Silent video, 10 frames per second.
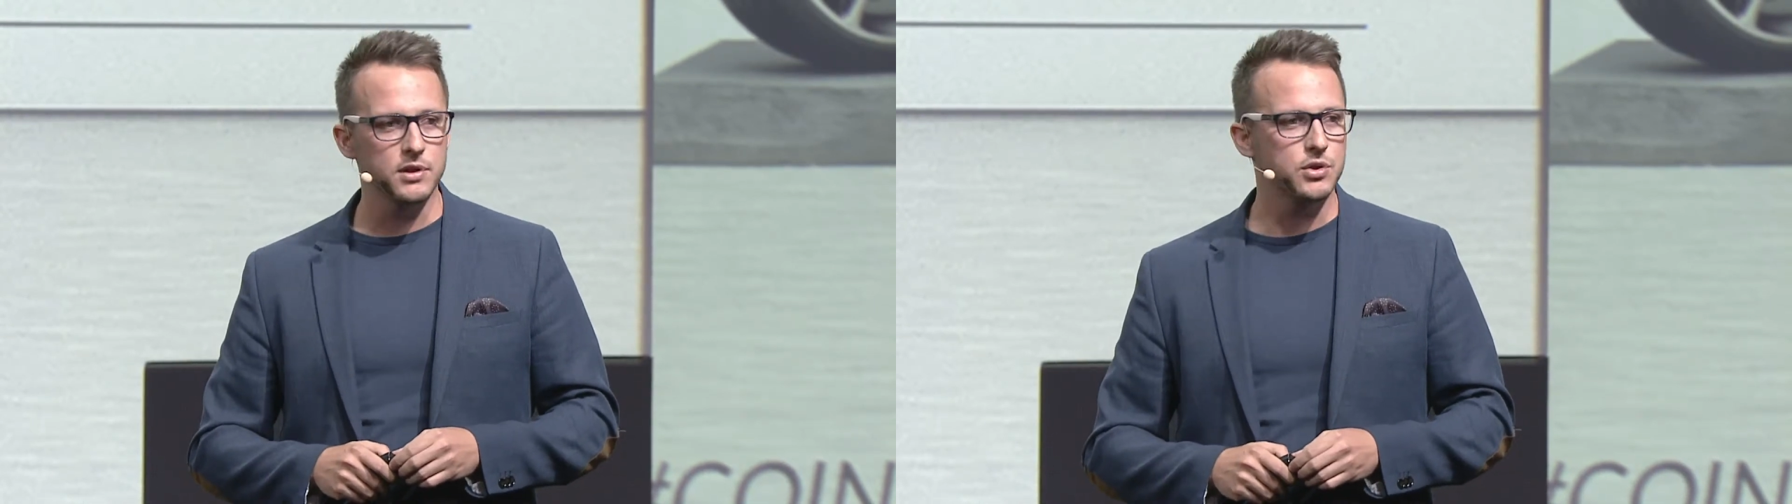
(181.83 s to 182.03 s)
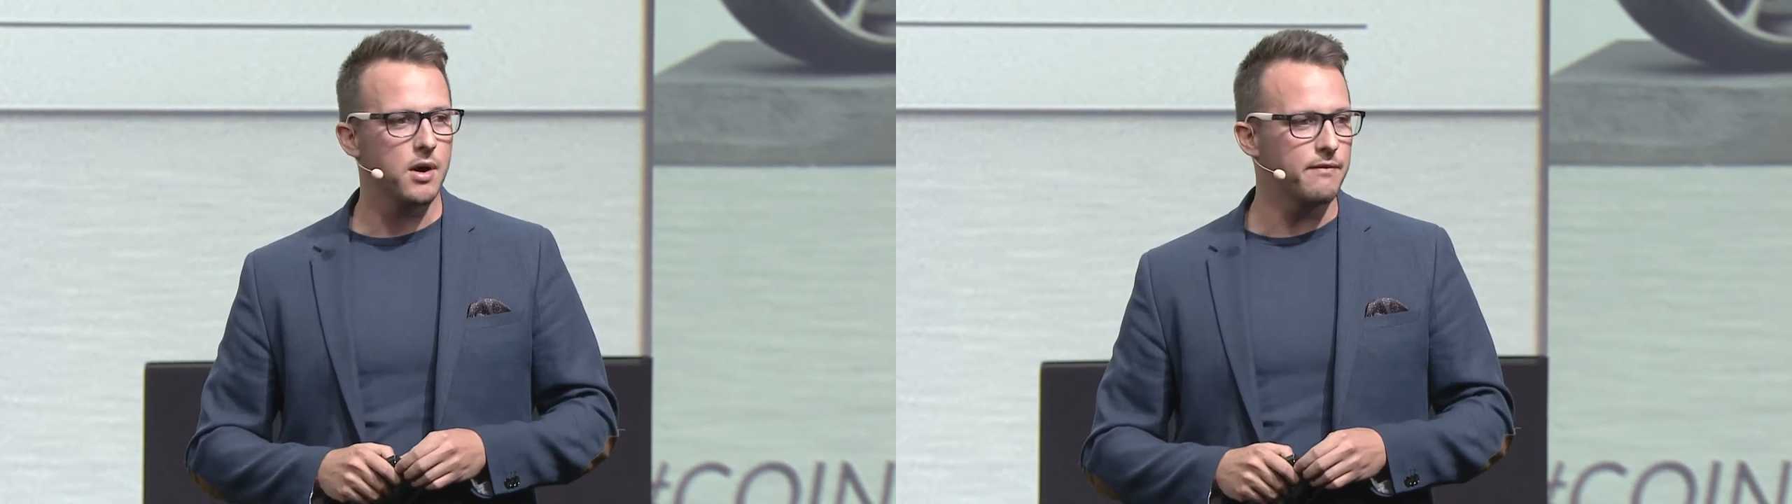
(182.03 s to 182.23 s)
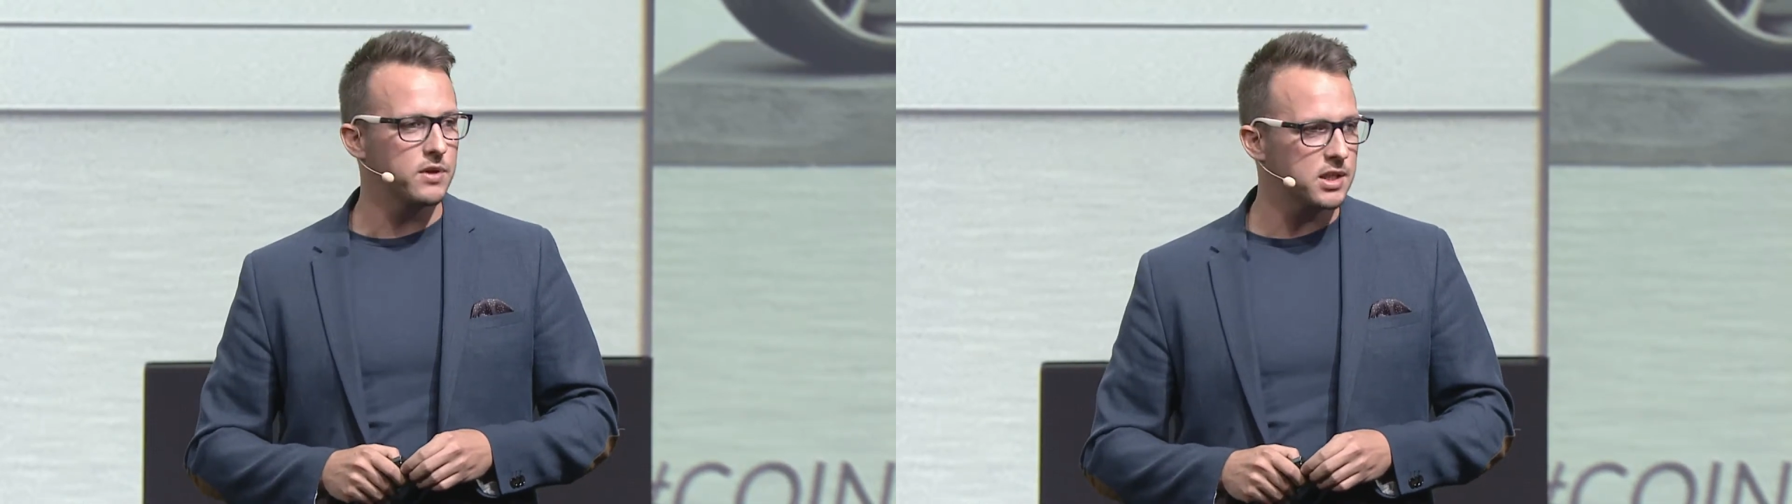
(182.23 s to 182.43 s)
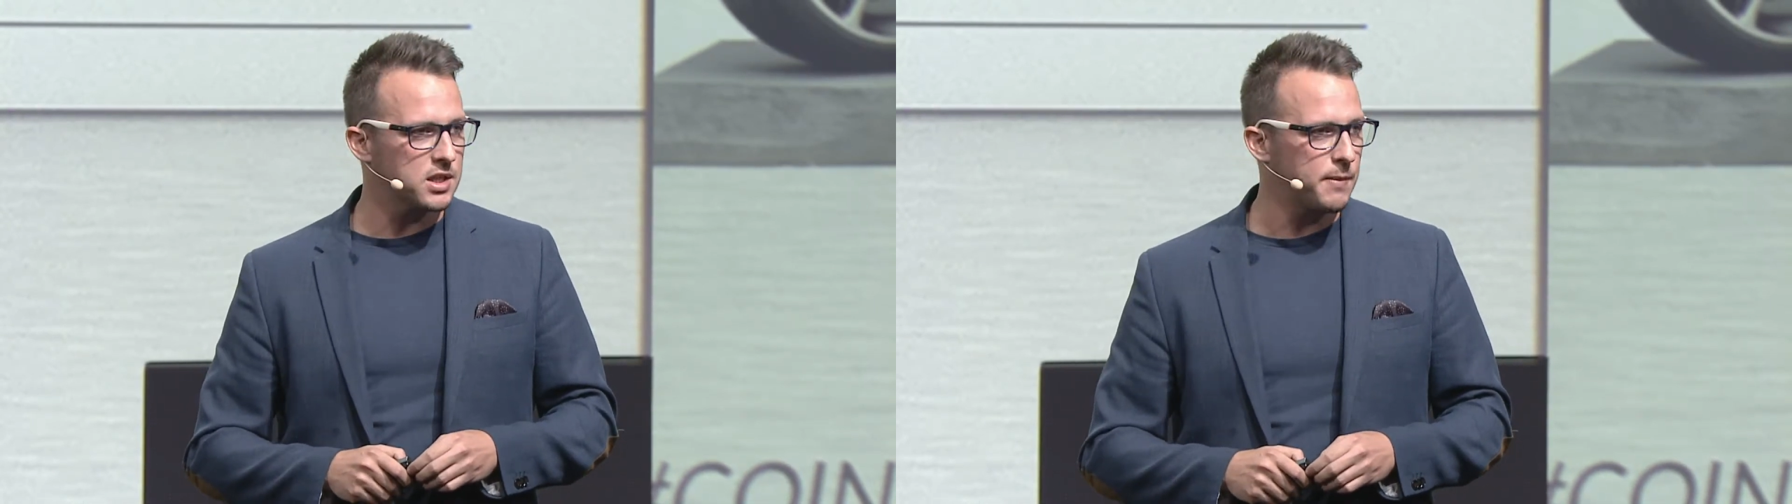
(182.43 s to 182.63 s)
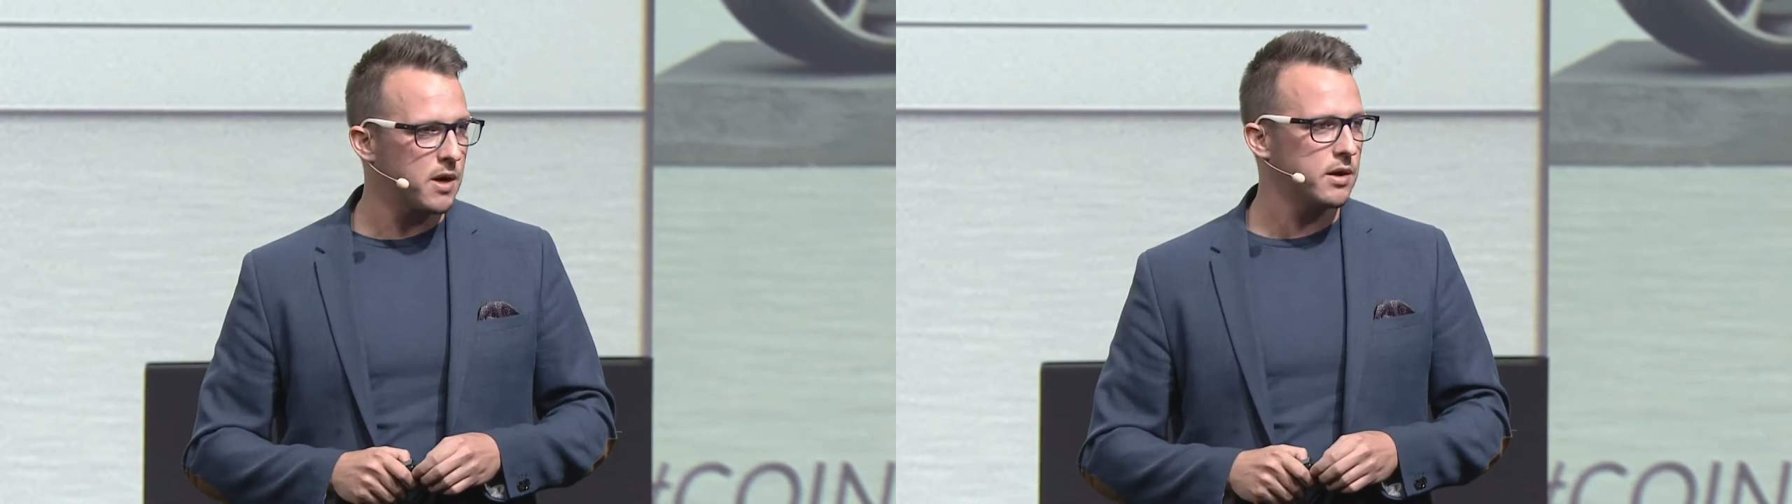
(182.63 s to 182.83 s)
driver's
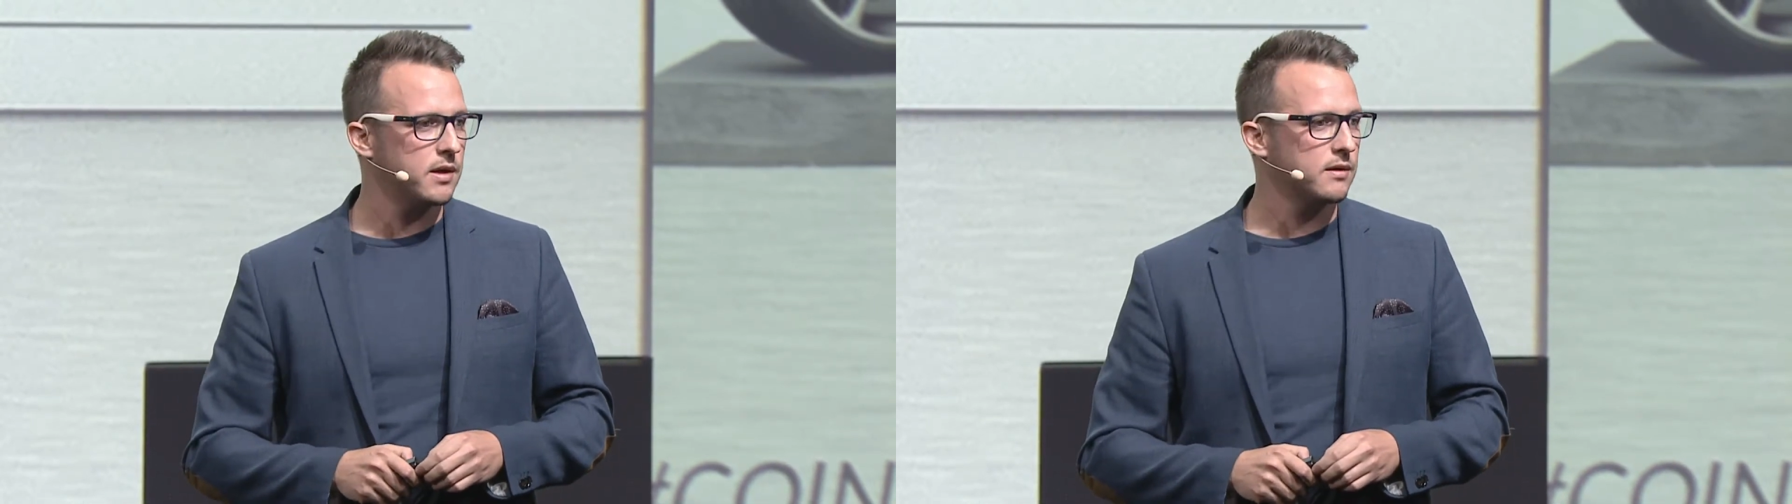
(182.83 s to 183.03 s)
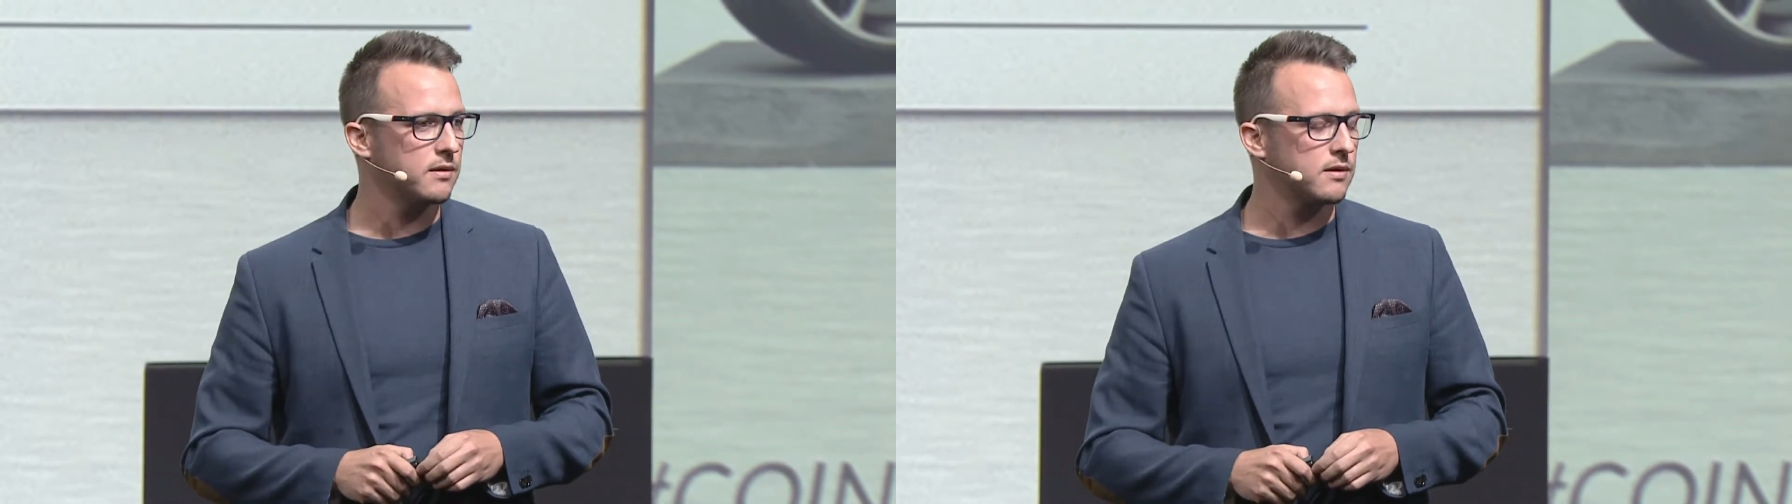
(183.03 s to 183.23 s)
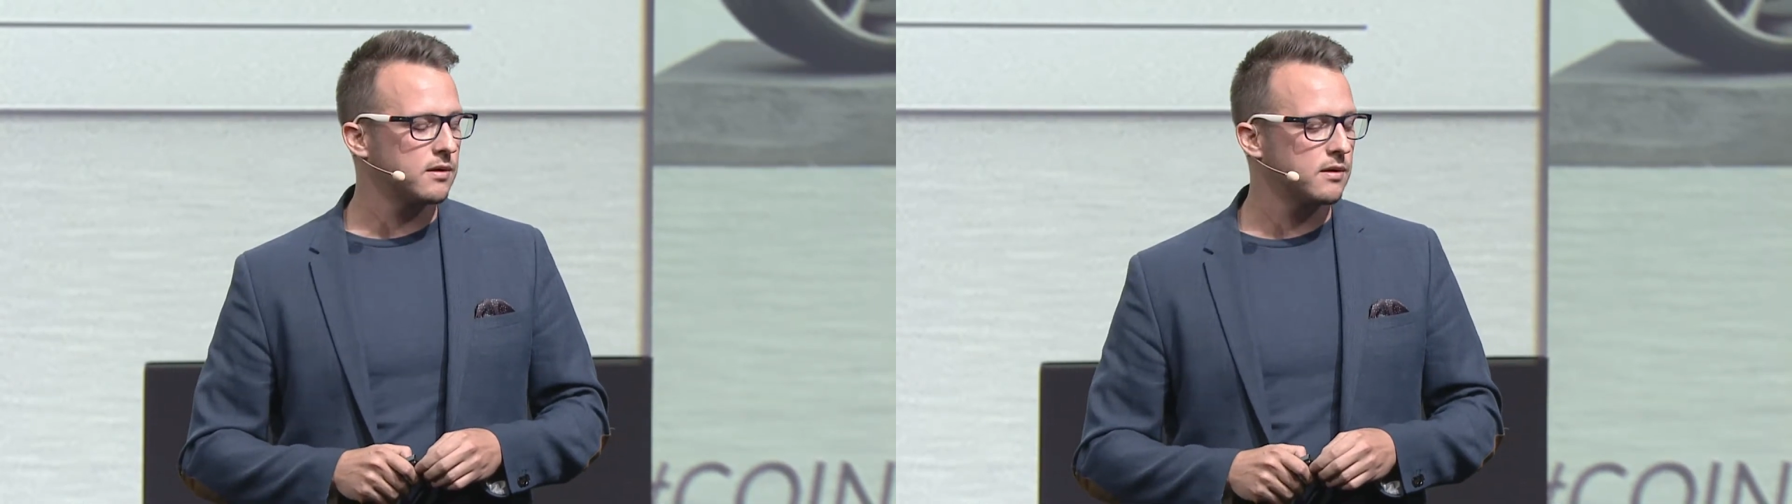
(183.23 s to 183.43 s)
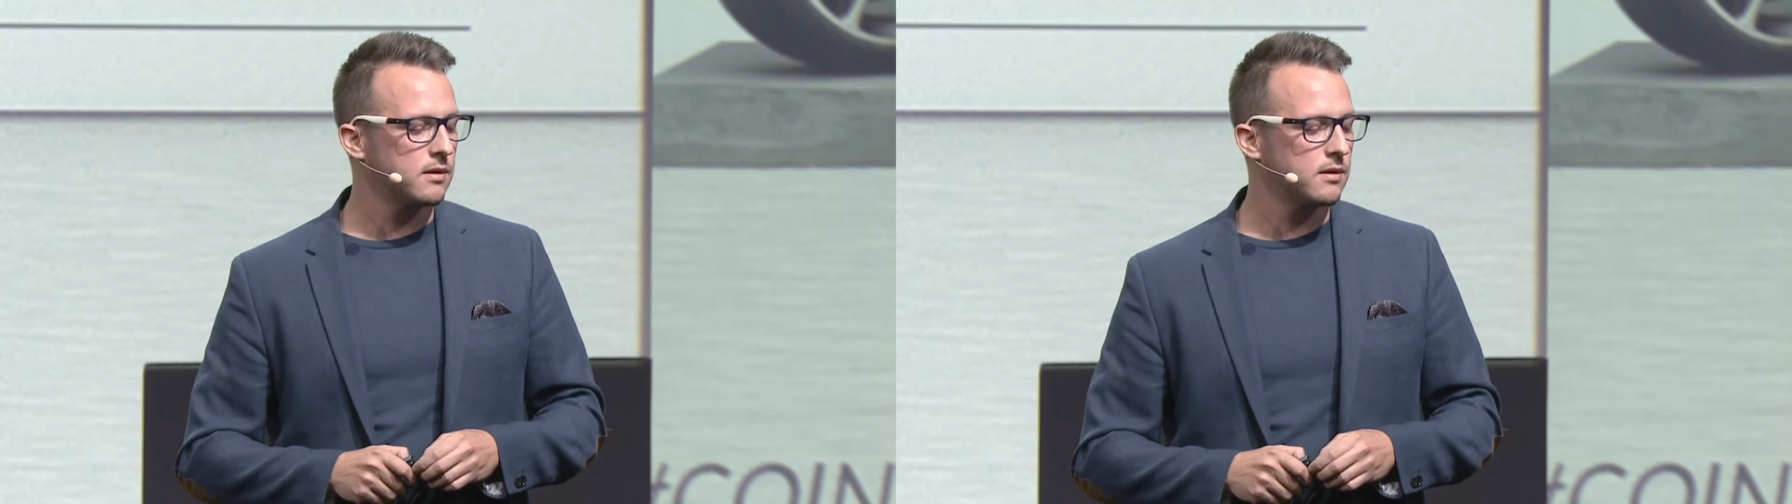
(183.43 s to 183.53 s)
experience.